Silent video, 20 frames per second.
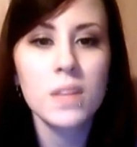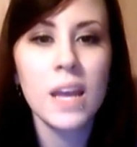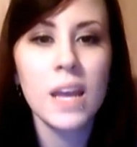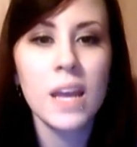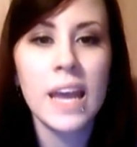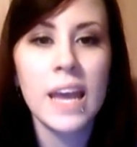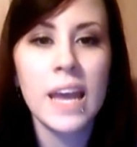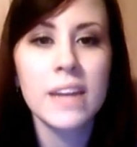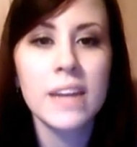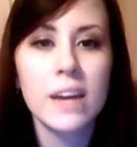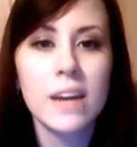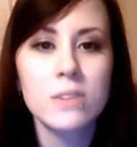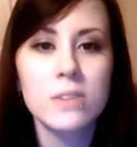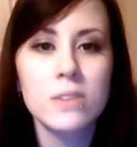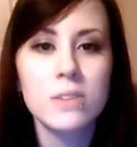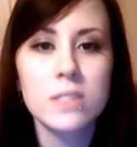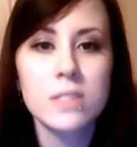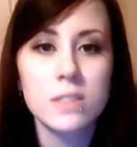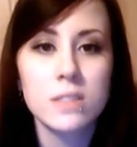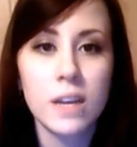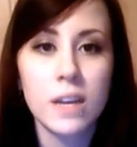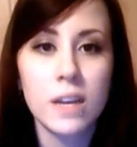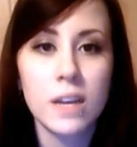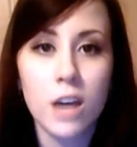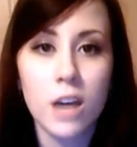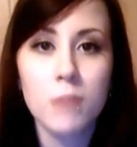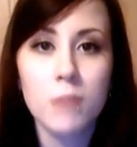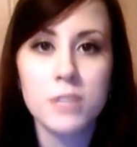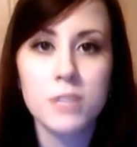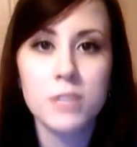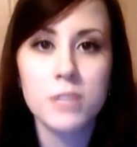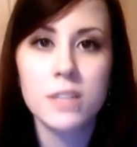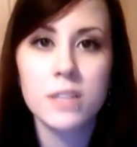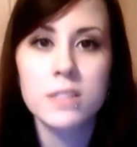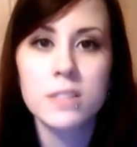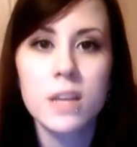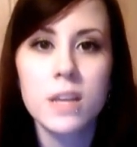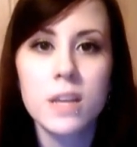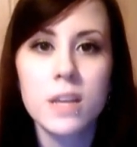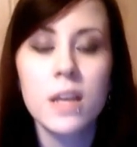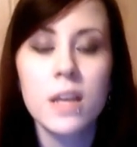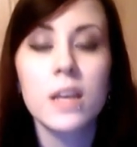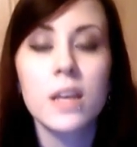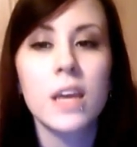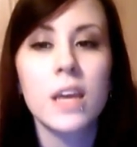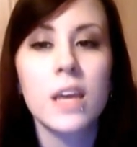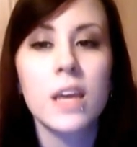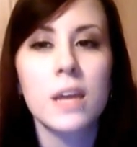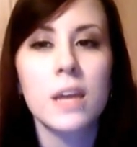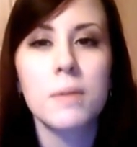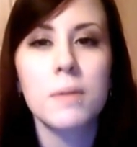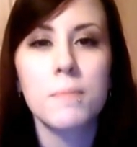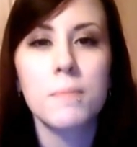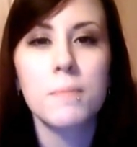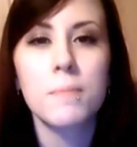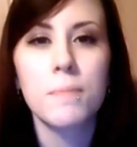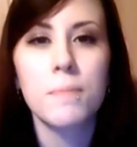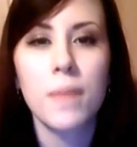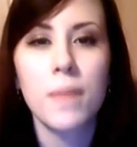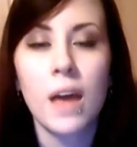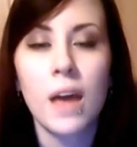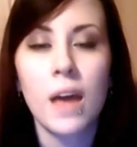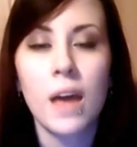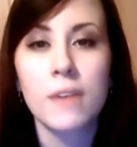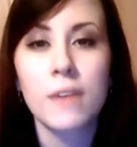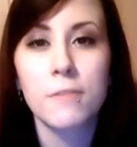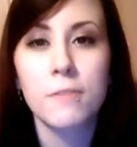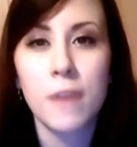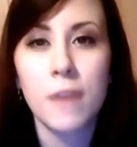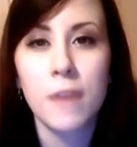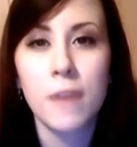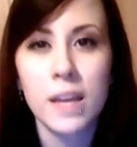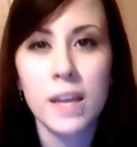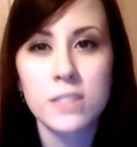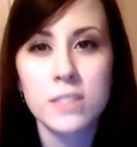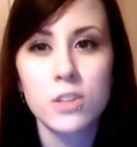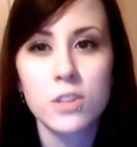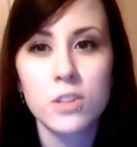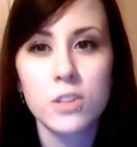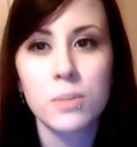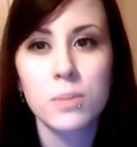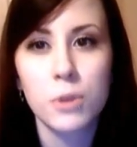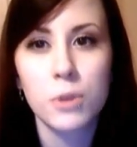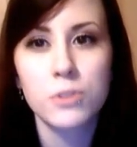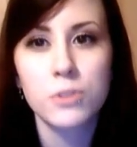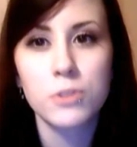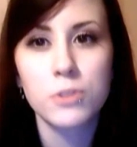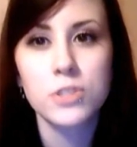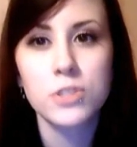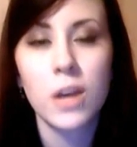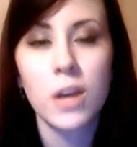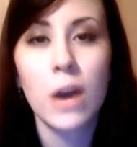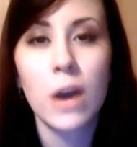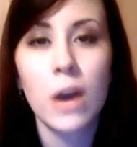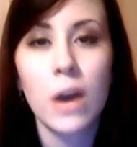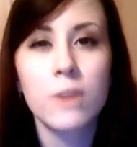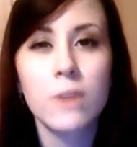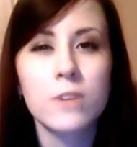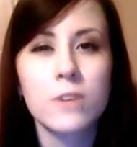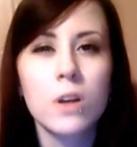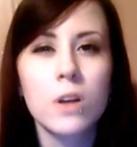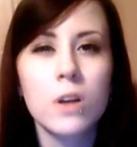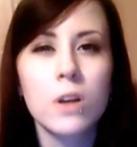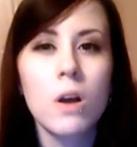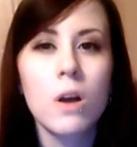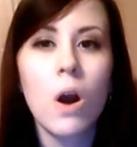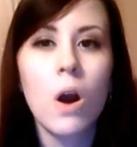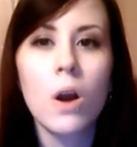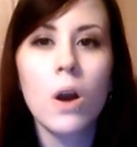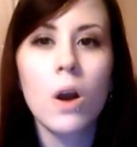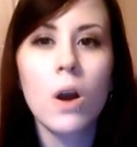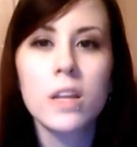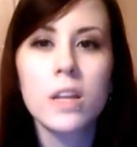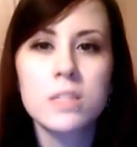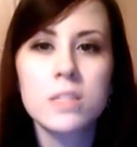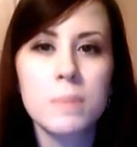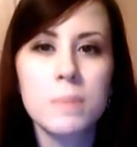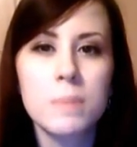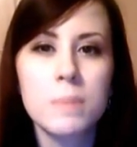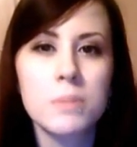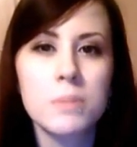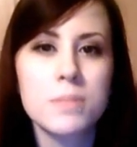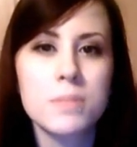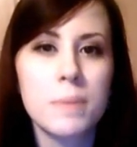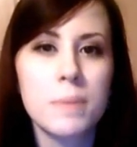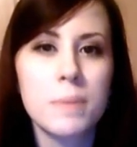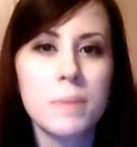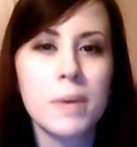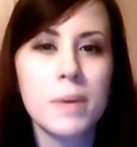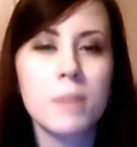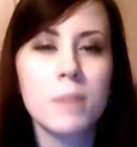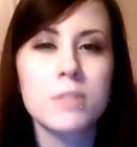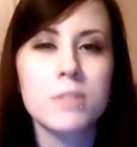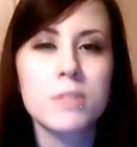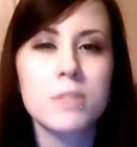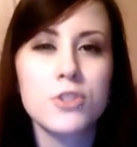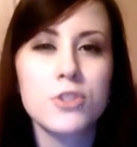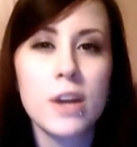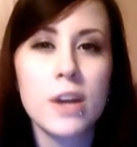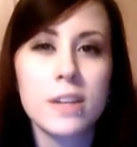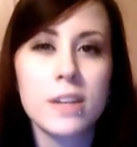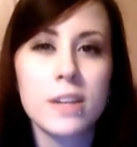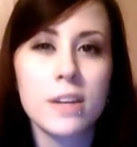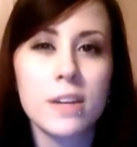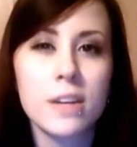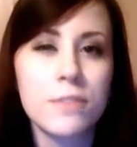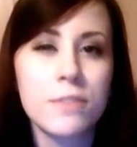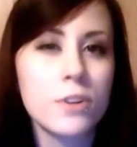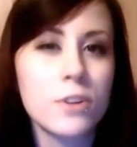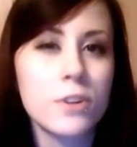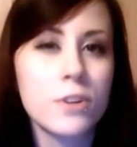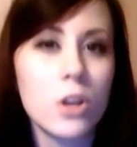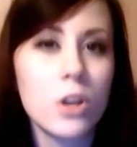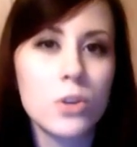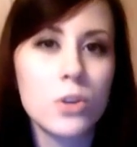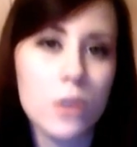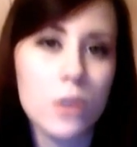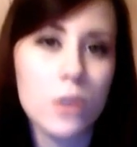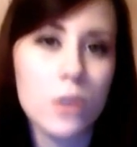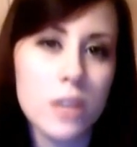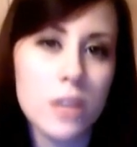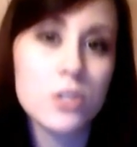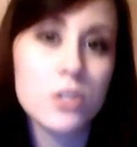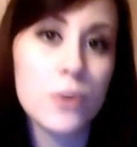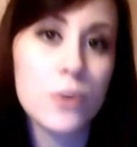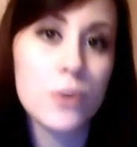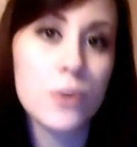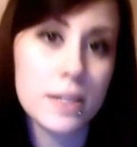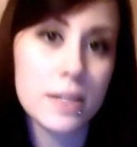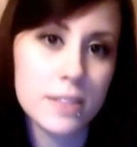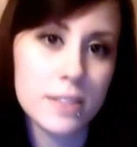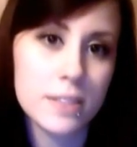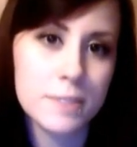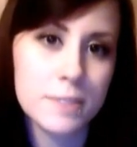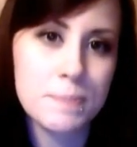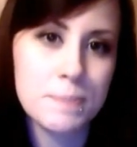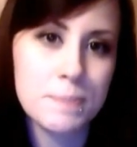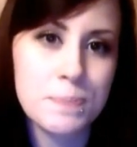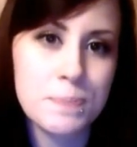Handouts, like objects, can have a hands-on approach. However, audience members may become distracted if they're not utilized correctly.